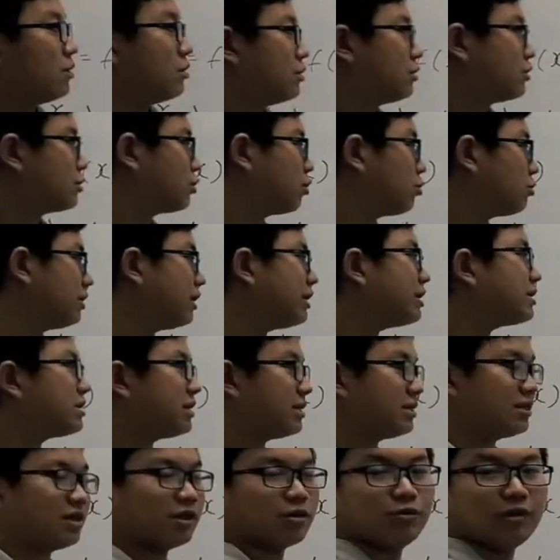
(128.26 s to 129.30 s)
So this
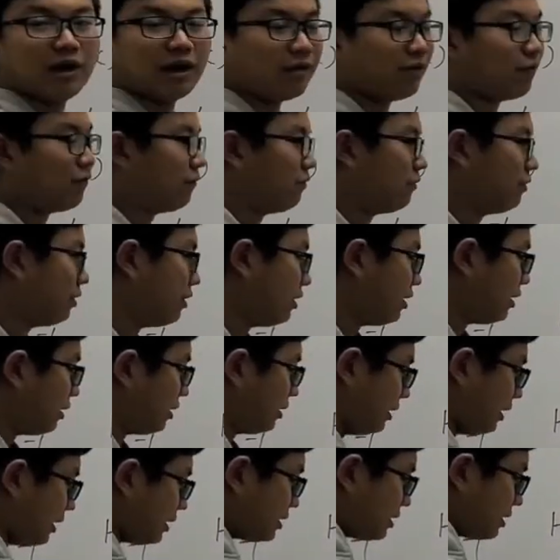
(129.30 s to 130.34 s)
is the graph.
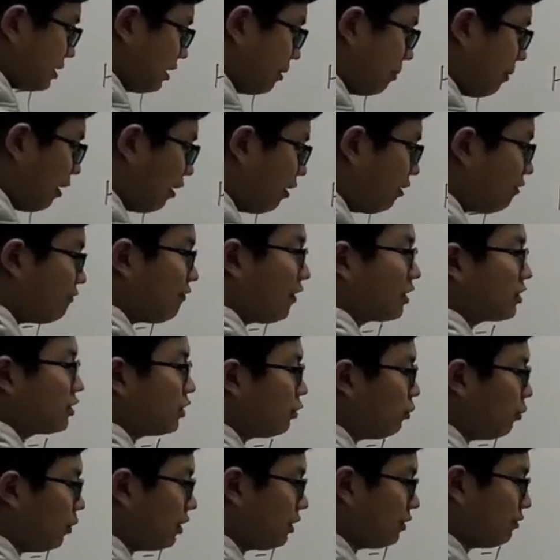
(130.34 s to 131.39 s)
This is the parent
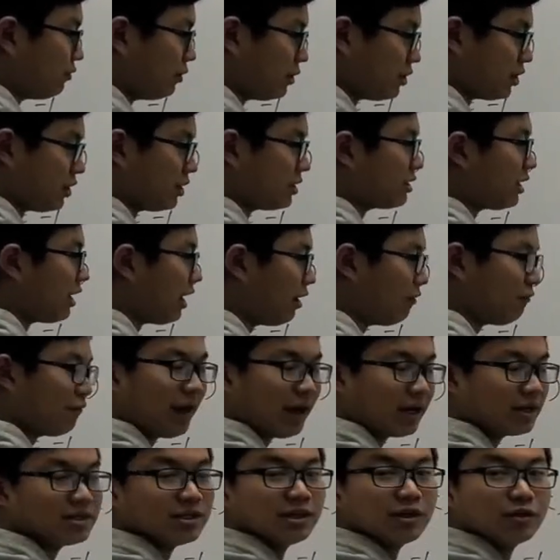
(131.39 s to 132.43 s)
function which is
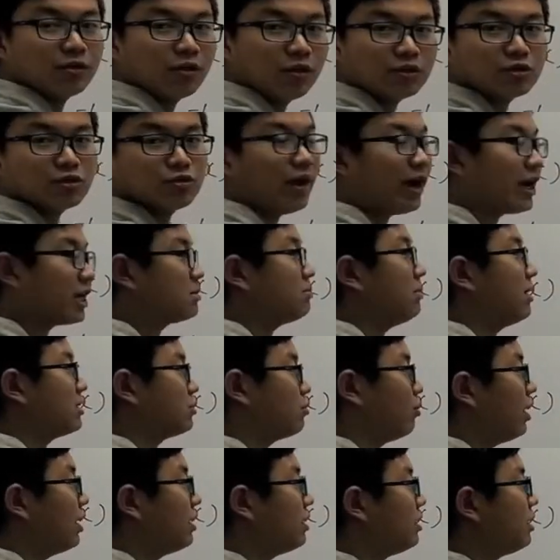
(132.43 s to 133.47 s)
fx equals to x plus
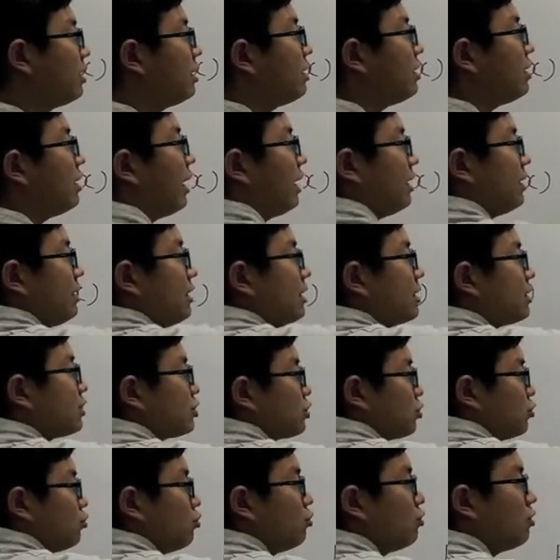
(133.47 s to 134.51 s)
1, and these
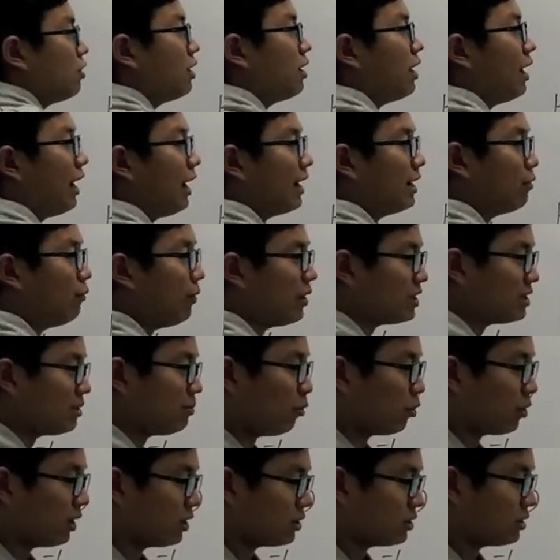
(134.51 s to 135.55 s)
two are the
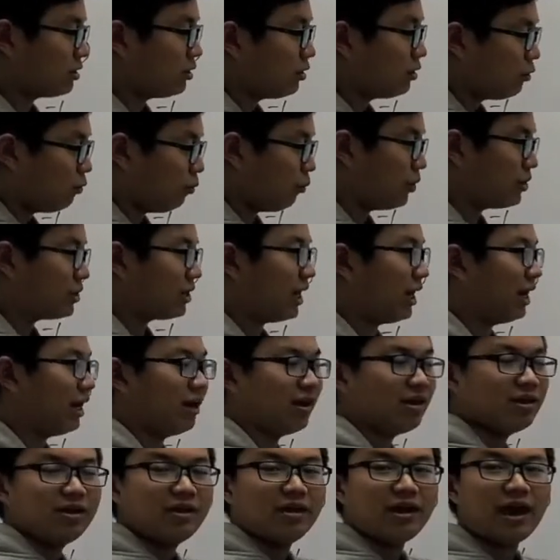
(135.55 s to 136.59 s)
reciprocals, which are
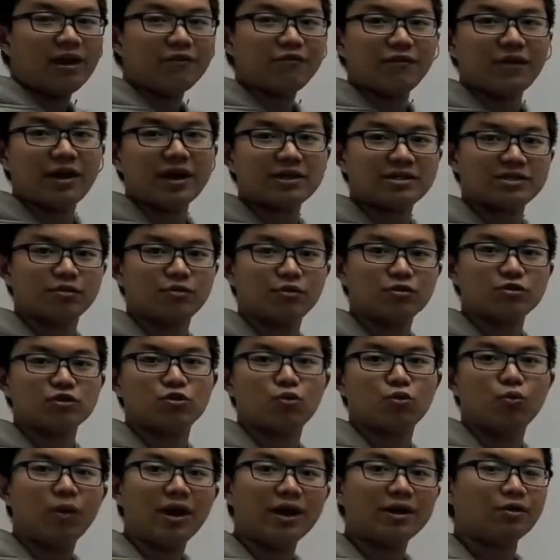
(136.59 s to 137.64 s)
fx equals to
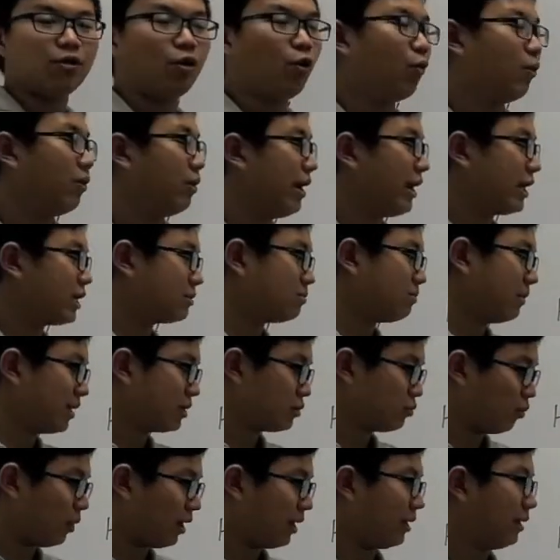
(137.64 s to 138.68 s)
1 over x plus
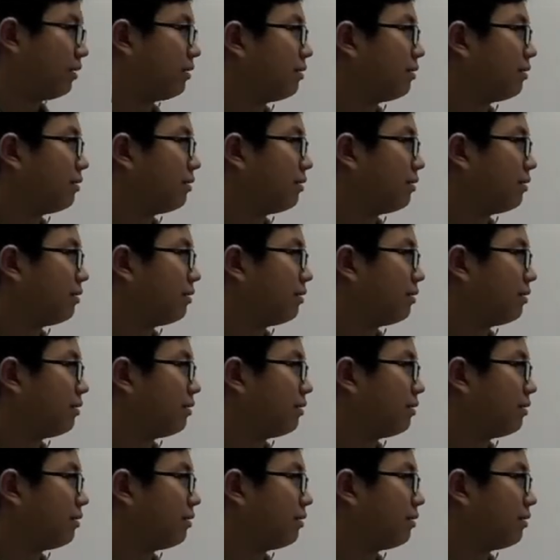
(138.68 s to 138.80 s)
1.